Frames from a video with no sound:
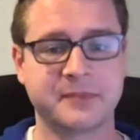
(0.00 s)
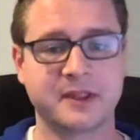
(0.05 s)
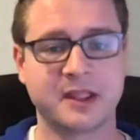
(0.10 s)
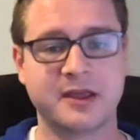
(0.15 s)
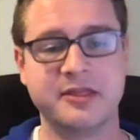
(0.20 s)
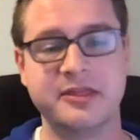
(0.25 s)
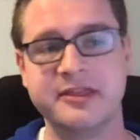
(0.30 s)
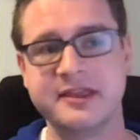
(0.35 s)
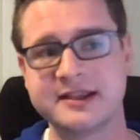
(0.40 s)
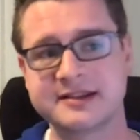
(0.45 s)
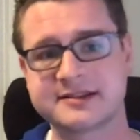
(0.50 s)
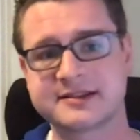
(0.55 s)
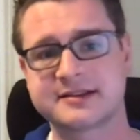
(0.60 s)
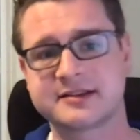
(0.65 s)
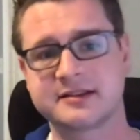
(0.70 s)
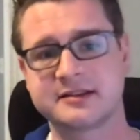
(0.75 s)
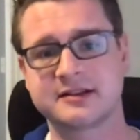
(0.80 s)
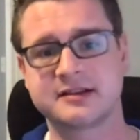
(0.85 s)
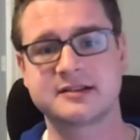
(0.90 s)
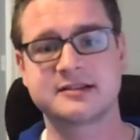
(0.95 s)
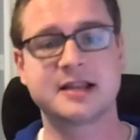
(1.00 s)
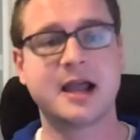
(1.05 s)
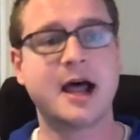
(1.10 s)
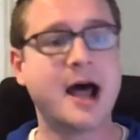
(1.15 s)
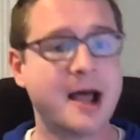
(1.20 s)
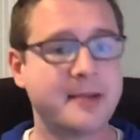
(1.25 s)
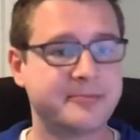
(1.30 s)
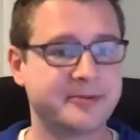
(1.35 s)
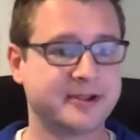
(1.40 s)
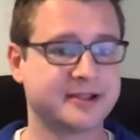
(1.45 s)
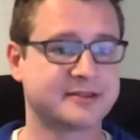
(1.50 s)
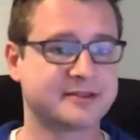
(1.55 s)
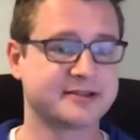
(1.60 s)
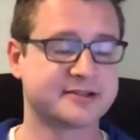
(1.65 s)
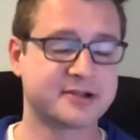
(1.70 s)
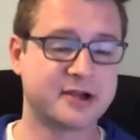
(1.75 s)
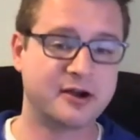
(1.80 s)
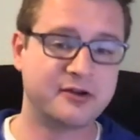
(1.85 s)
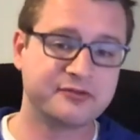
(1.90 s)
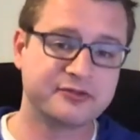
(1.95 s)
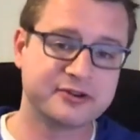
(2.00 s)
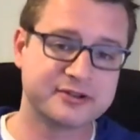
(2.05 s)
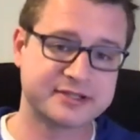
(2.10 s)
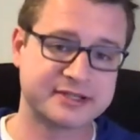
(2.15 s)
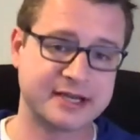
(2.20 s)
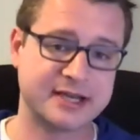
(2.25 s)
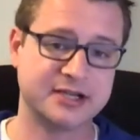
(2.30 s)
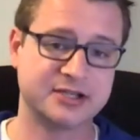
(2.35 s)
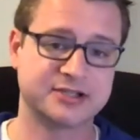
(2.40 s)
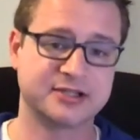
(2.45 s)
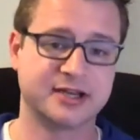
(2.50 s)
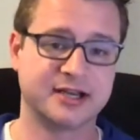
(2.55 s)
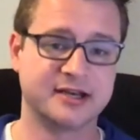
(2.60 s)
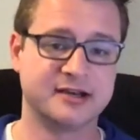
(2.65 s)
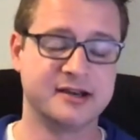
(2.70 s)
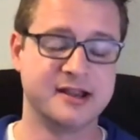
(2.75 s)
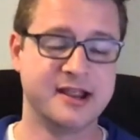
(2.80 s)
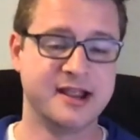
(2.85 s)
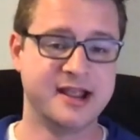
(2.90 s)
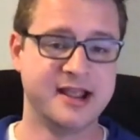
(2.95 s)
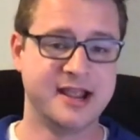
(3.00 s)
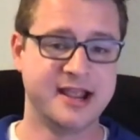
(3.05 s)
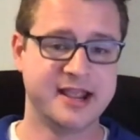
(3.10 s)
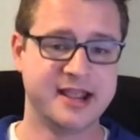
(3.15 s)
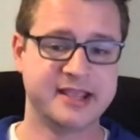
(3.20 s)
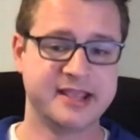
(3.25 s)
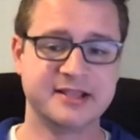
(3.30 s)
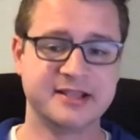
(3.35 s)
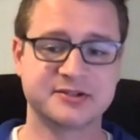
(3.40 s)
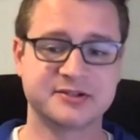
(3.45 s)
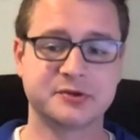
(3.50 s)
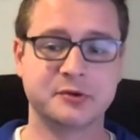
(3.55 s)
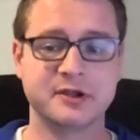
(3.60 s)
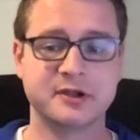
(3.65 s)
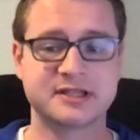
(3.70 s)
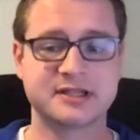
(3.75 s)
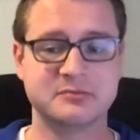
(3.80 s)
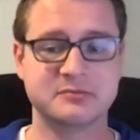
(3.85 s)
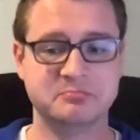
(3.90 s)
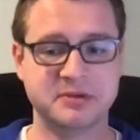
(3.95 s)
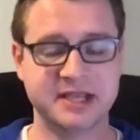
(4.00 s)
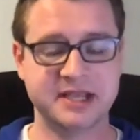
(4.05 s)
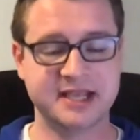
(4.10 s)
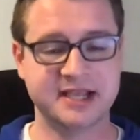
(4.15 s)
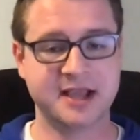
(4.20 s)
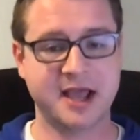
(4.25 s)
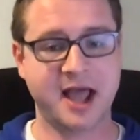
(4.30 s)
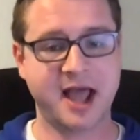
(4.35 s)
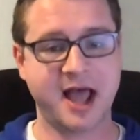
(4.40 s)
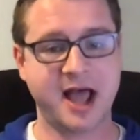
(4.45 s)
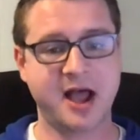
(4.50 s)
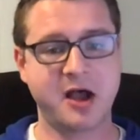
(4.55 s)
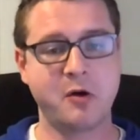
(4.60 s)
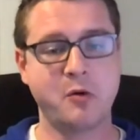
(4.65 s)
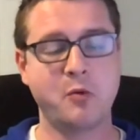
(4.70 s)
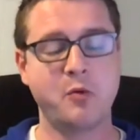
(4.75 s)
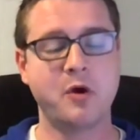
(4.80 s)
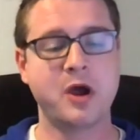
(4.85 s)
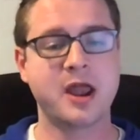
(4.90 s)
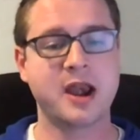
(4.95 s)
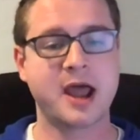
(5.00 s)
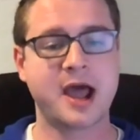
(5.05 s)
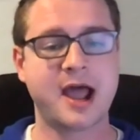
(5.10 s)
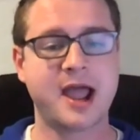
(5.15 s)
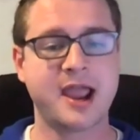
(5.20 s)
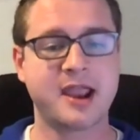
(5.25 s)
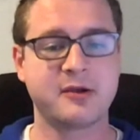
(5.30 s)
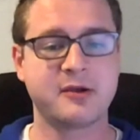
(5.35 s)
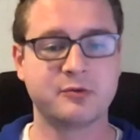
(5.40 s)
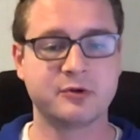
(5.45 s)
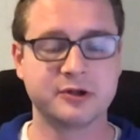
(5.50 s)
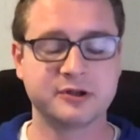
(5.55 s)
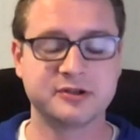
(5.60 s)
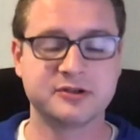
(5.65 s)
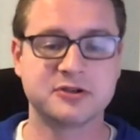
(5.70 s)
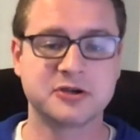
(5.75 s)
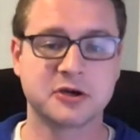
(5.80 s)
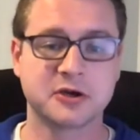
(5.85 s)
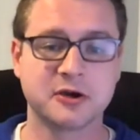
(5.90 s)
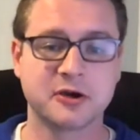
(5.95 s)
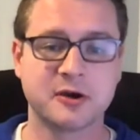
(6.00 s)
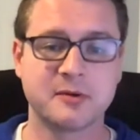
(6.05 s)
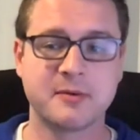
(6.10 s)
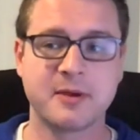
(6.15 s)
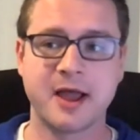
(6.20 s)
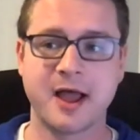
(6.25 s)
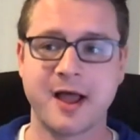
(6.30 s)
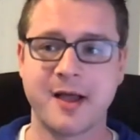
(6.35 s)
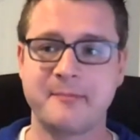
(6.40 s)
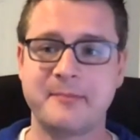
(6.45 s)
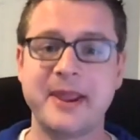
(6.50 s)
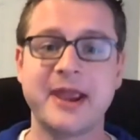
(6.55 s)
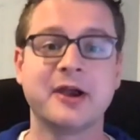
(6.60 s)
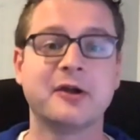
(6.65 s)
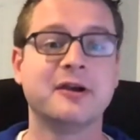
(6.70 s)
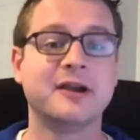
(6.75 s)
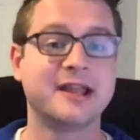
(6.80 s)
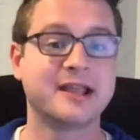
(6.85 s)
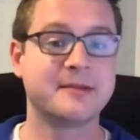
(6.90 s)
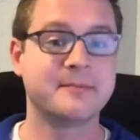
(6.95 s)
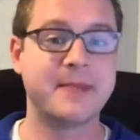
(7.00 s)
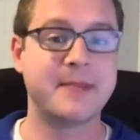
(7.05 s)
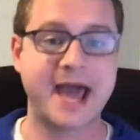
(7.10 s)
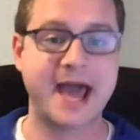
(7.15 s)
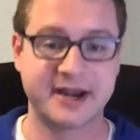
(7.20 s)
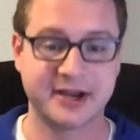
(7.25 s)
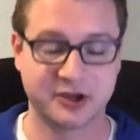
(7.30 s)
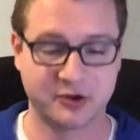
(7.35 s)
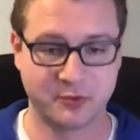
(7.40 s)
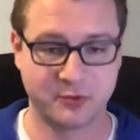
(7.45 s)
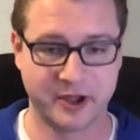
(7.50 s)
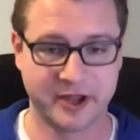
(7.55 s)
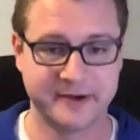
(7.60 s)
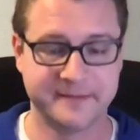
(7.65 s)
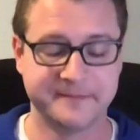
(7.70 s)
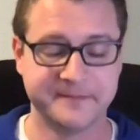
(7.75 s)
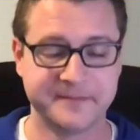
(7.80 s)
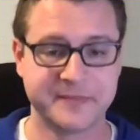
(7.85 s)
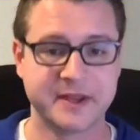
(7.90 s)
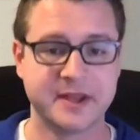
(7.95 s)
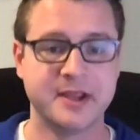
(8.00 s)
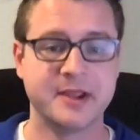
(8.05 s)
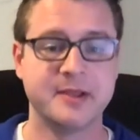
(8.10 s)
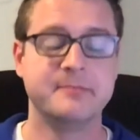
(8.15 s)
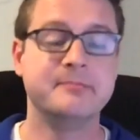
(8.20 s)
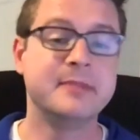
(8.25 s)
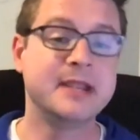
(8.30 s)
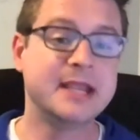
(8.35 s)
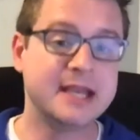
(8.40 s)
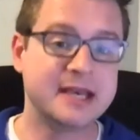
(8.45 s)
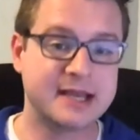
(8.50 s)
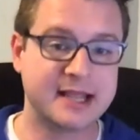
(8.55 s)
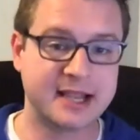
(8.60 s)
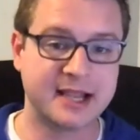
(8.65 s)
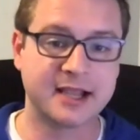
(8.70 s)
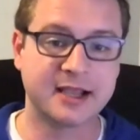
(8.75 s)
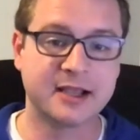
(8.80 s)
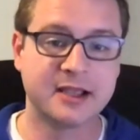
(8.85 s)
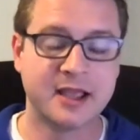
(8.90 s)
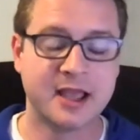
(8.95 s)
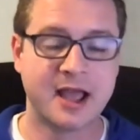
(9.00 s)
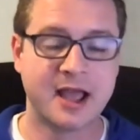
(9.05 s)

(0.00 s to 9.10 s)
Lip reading: this topic, this conversation, is going to be what I would term a paradigmatic one, meaning